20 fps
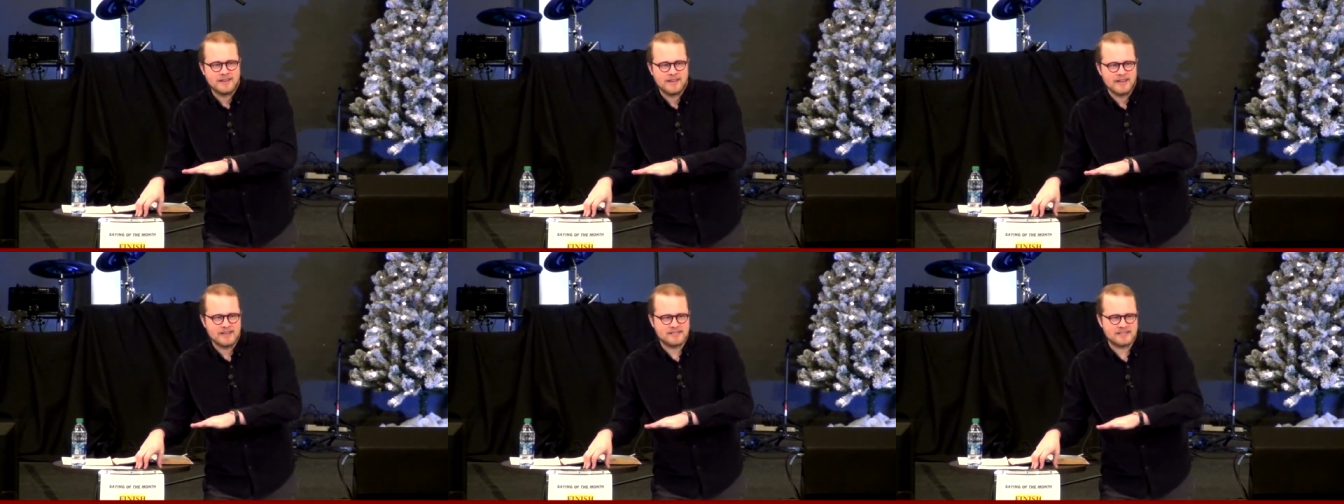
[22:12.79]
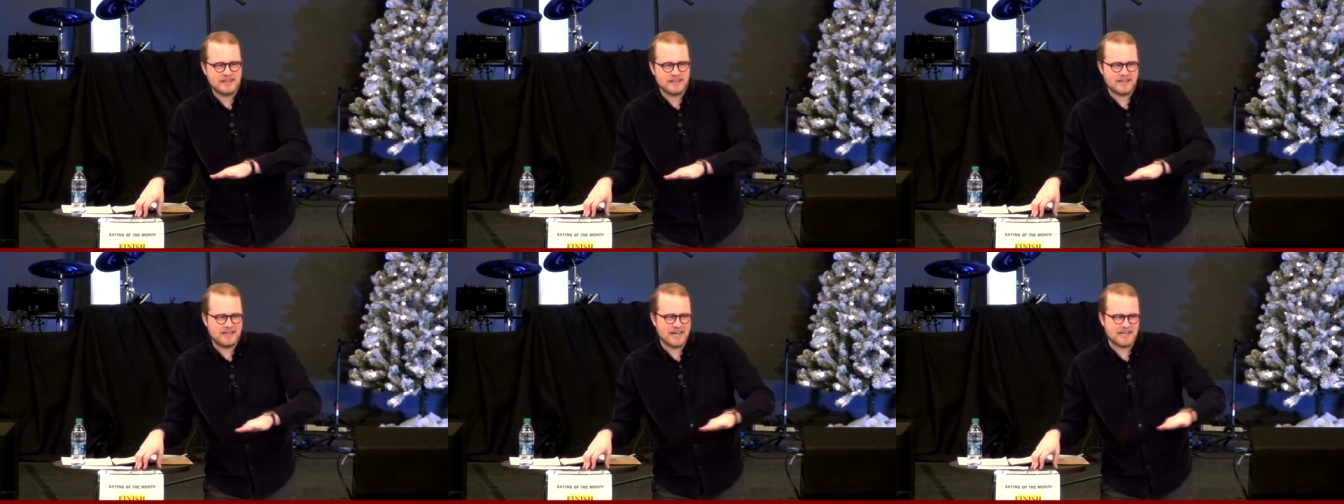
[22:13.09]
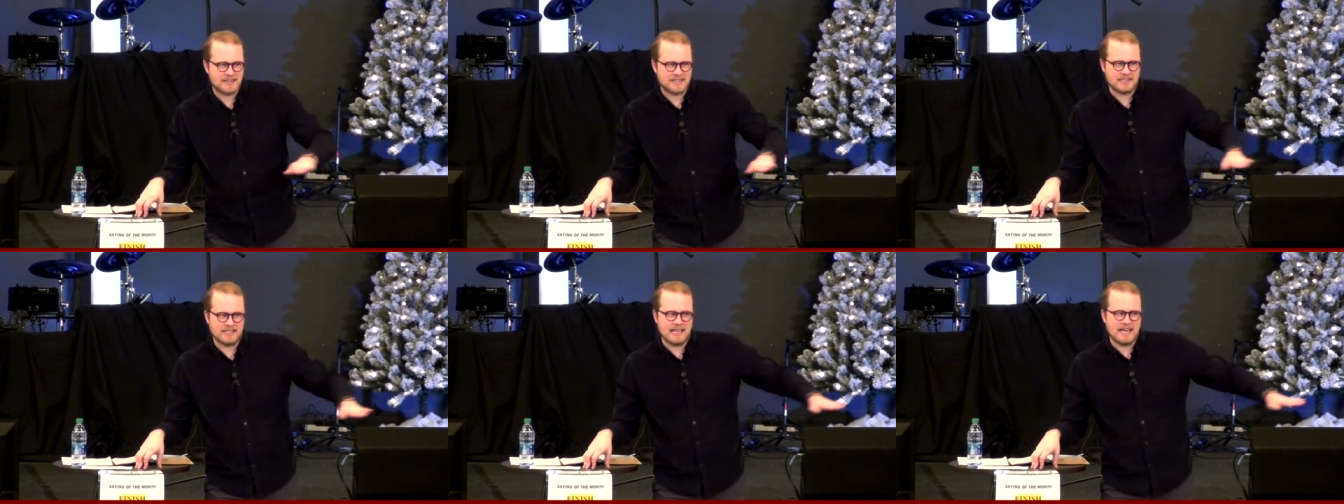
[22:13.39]
it's going to
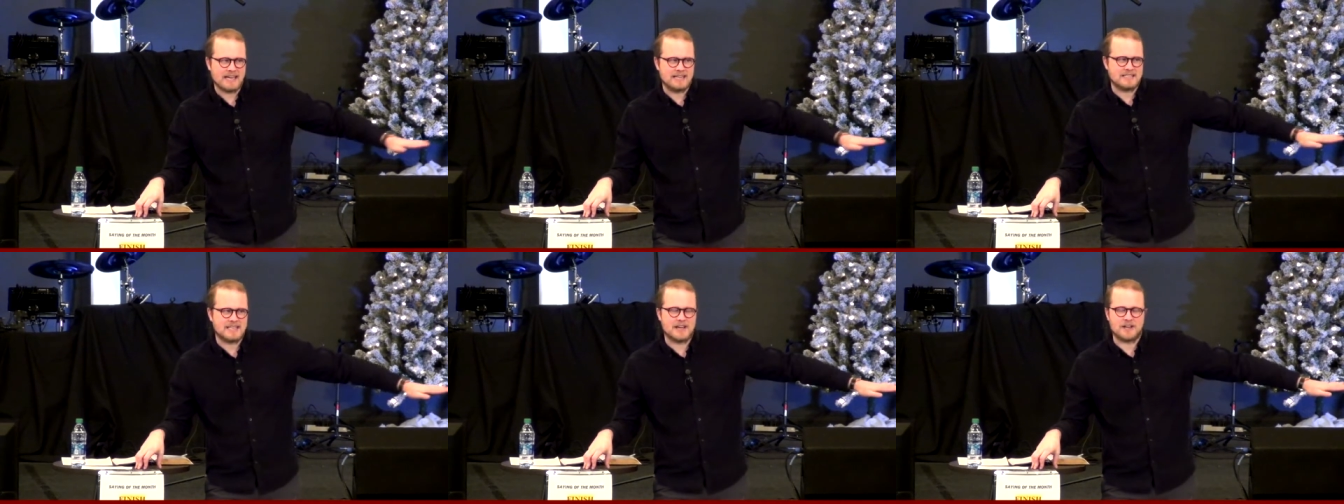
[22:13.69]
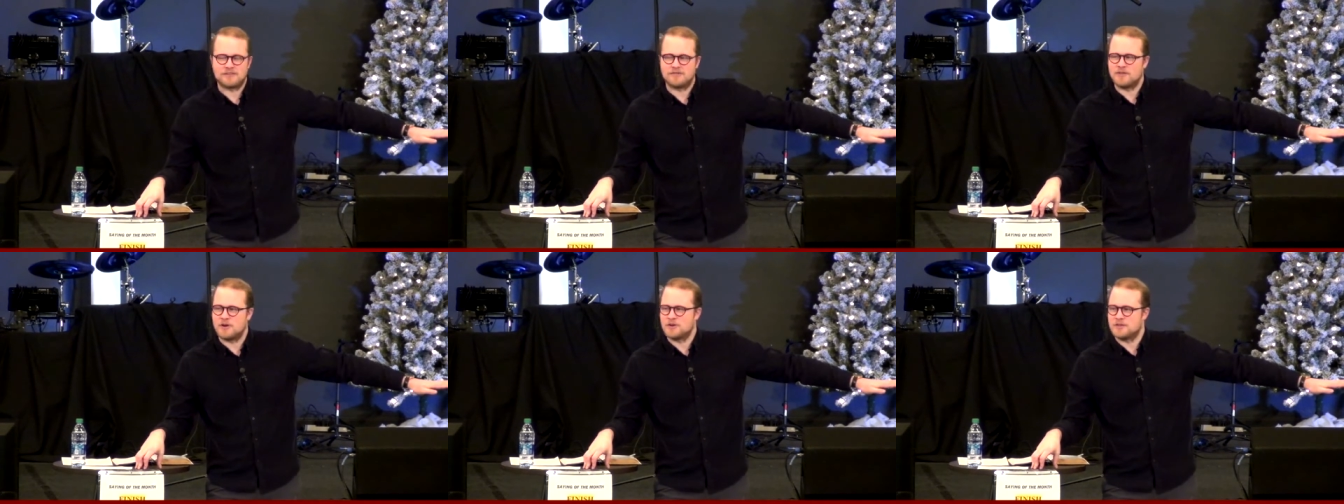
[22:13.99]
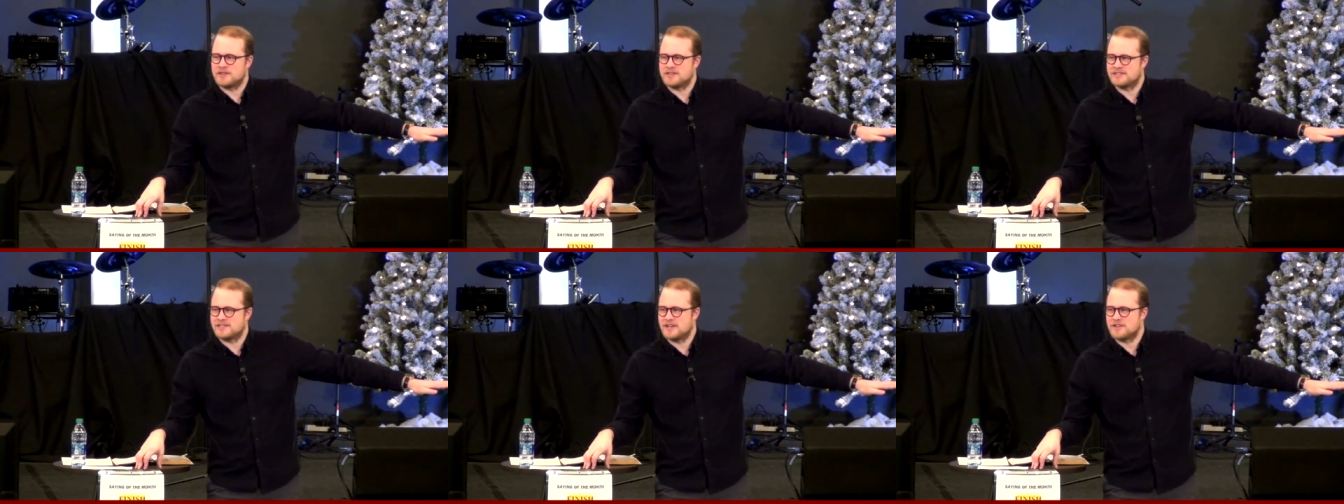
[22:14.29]
cut the legs out of all
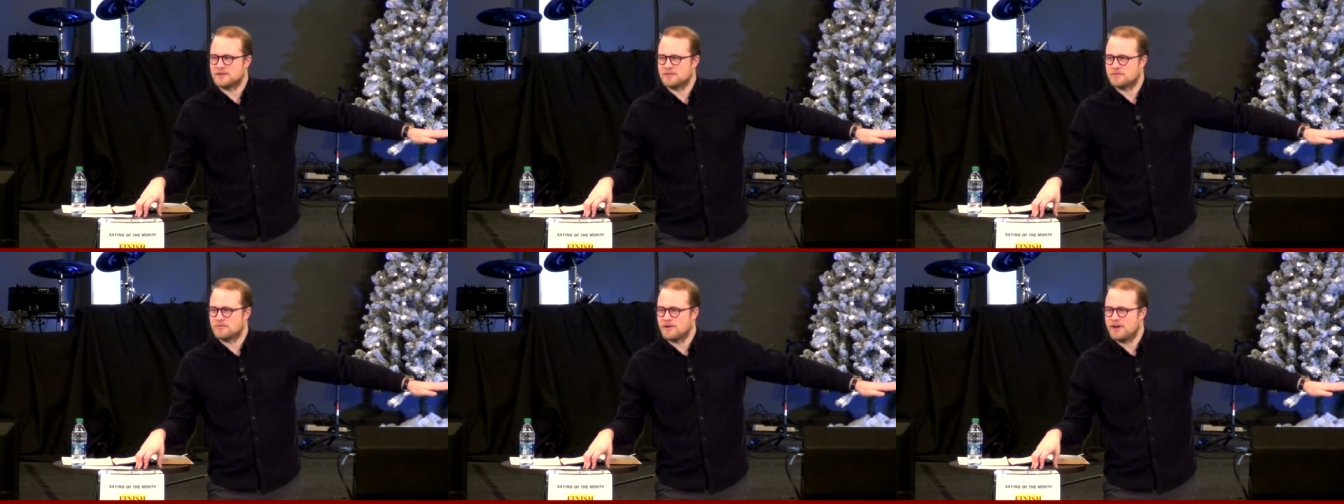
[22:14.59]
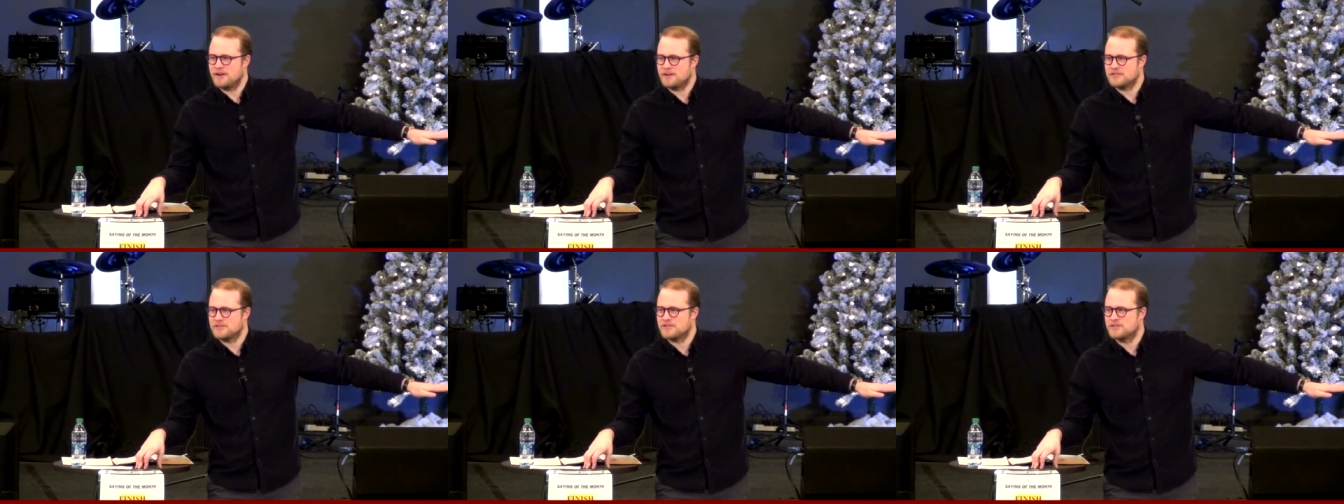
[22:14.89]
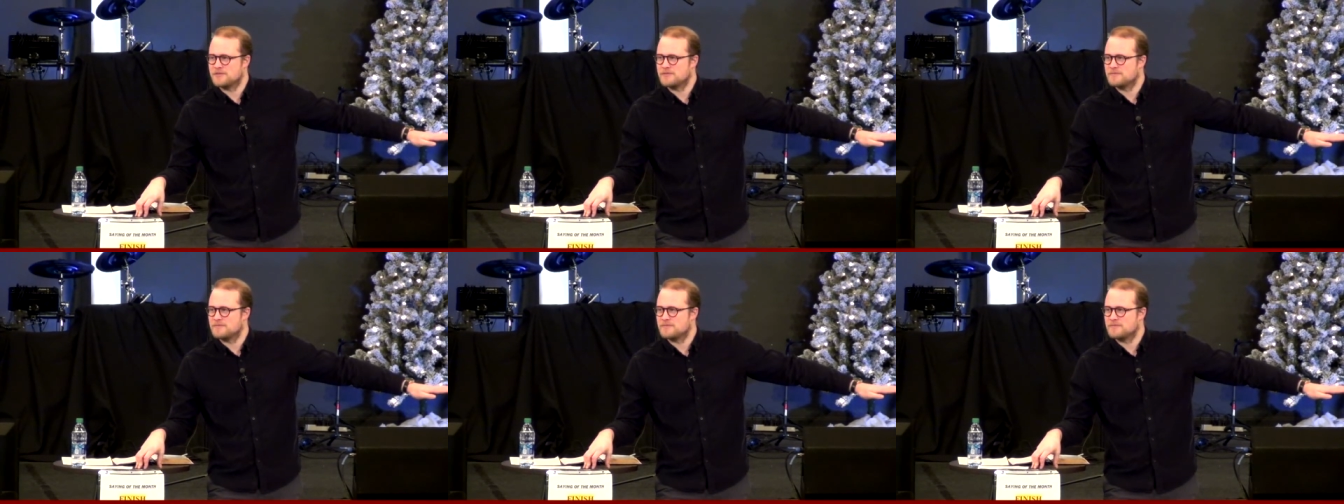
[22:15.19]
these other prayers.